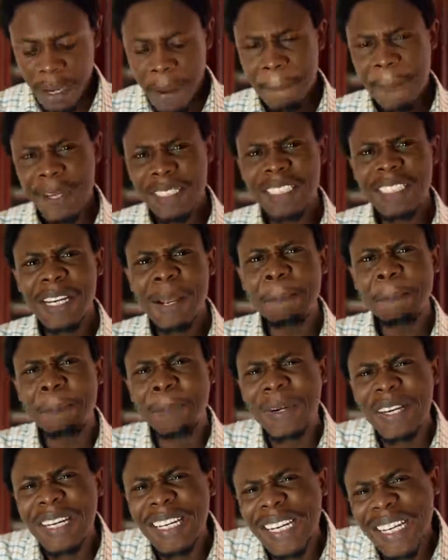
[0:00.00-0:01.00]
person they
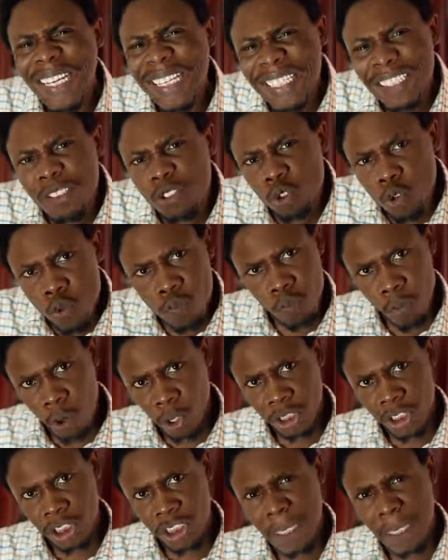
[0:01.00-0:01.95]
bleed too much,